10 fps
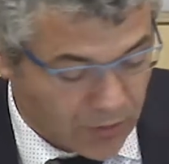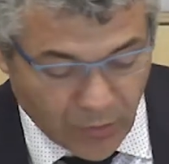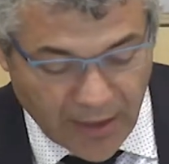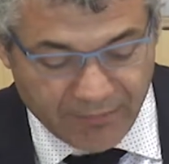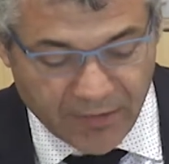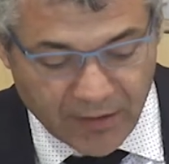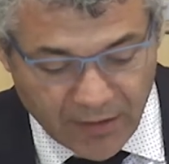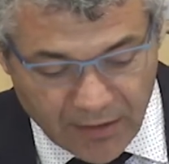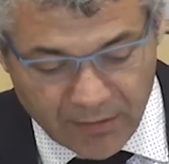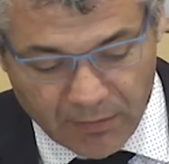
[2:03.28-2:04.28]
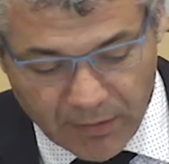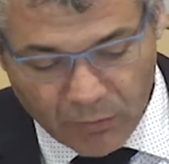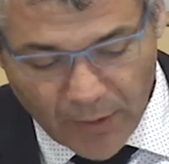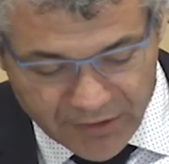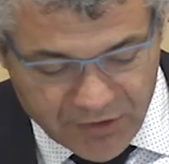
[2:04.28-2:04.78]
we have a
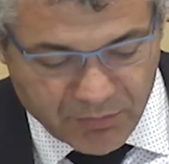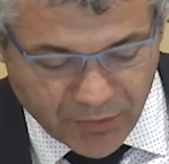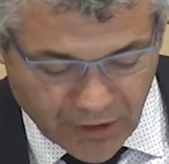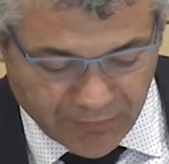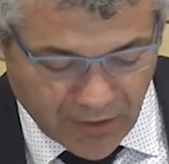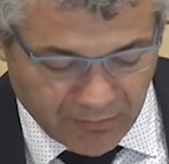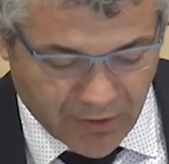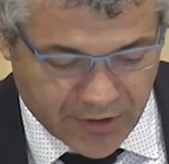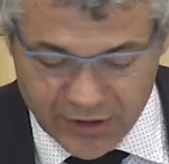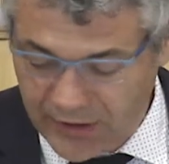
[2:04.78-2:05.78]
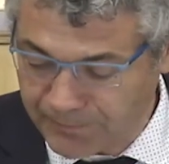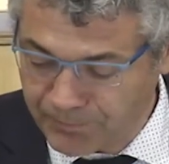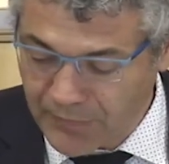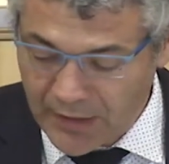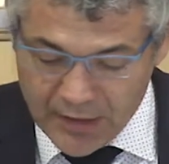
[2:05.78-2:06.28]
widespread of diversity.
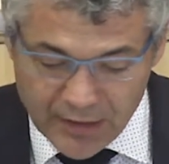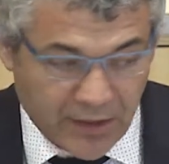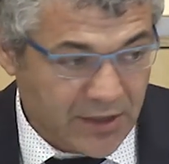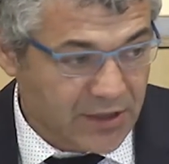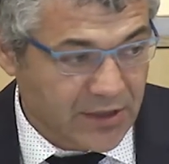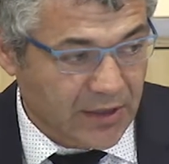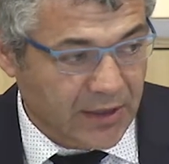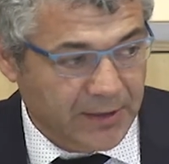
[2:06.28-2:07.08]
This